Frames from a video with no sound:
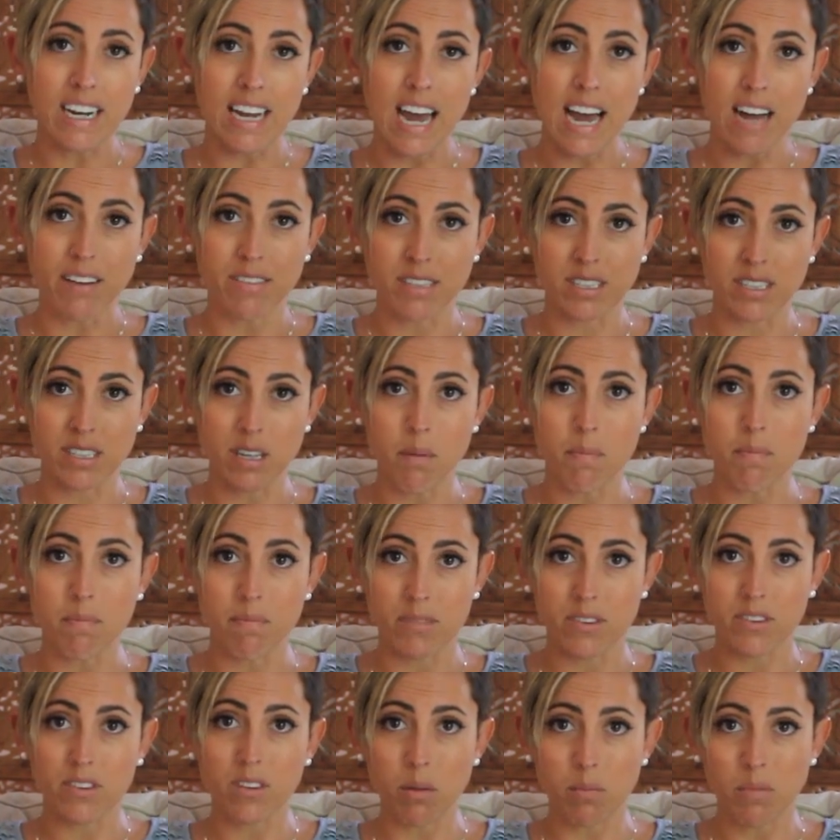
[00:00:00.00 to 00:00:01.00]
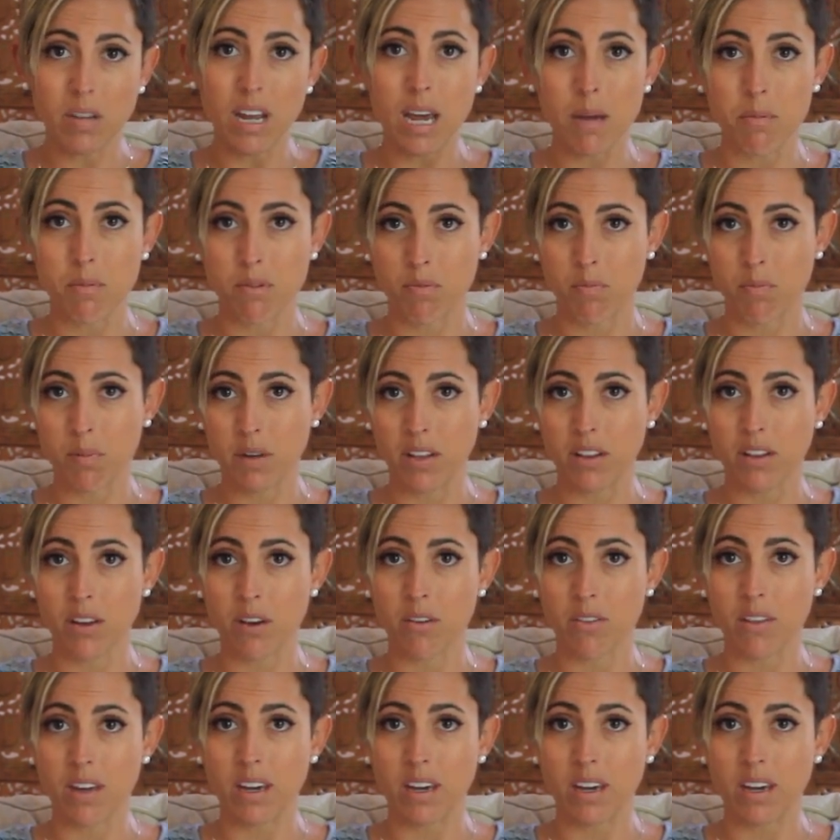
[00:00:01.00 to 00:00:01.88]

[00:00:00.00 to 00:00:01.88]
to have some type of pillow